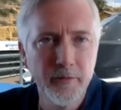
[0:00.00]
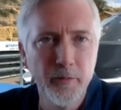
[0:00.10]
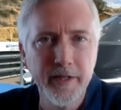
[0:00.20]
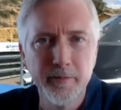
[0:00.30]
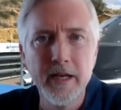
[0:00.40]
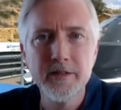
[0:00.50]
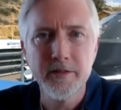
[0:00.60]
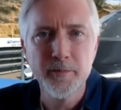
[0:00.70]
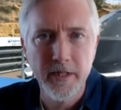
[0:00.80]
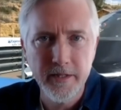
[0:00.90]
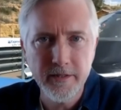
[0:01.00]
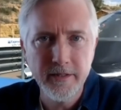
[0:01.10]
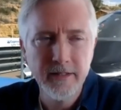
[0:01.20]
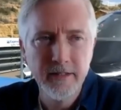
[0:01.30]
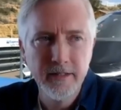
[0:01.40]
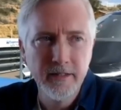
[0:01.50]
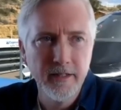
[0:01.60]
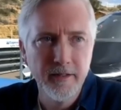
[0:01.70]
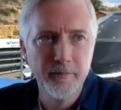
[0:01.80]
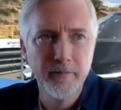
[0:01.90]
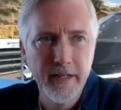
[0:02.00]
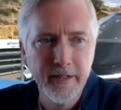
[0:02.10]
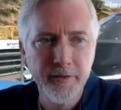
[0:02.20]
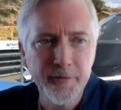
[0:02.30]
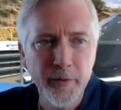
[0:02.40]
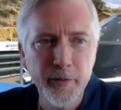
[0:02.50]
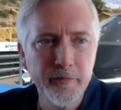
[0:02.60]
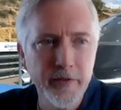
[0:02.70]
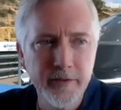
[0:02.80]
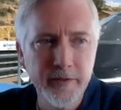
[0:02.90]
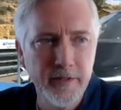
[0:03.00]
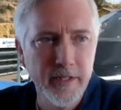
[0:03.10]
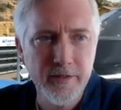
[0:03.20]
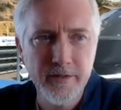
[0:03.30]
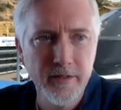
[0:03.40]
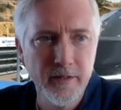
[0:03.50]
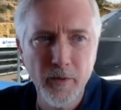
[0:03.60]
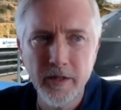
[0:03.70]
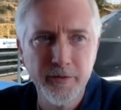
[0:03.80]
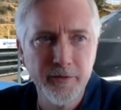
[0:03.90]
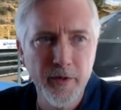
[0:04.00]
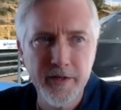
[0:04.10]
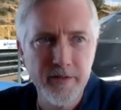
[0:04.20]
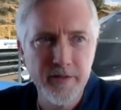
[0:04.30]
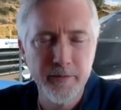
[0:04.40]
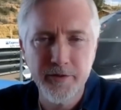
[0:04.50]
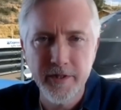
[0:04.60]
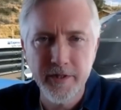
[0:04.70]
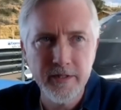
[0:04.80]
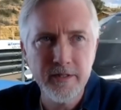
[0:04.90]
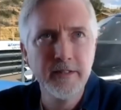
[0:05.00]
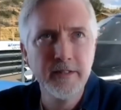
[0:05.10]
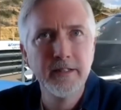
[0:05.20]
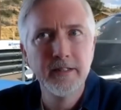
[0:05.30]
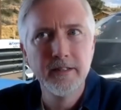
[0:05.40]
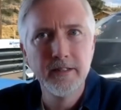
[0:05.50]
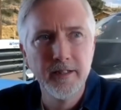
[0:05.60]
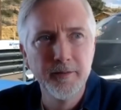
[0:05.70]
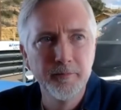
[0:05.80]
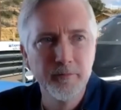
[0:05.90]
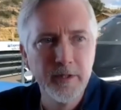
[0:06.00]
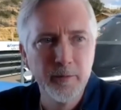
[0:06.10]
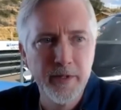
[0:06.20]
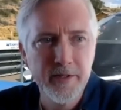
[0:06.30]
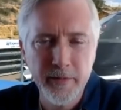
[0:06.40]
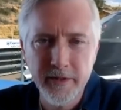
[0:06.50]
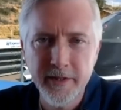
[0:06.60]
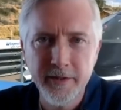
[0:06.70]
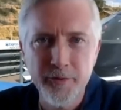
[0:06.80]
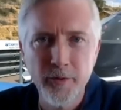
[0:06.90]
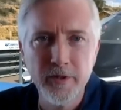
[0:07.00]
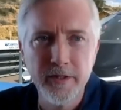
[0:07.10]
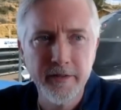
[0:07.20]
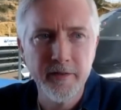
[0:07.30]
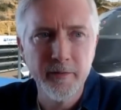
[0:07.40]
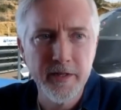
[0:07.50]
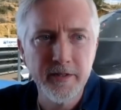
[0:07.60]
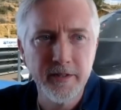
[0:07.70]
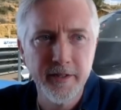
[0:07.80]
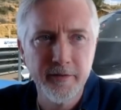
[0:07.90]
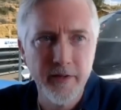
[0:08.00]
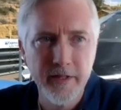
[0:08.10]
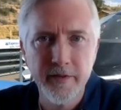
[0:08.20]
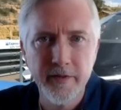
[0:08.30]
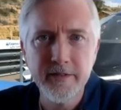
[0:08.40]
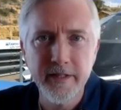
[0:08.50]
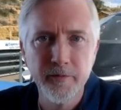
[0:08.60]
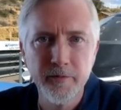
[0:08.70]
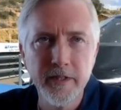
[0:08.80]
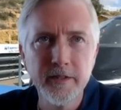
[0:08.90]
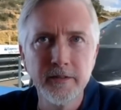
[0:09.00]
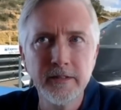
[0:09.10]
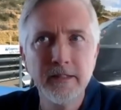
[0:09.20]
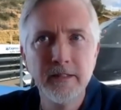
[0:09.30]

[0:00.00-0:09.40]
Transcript: where your mass is placed. And in a three-wheel vehicle, there's well-known equations how you achieve this. A little bit of stability control in there, and you basically got a very, very stable vehicle.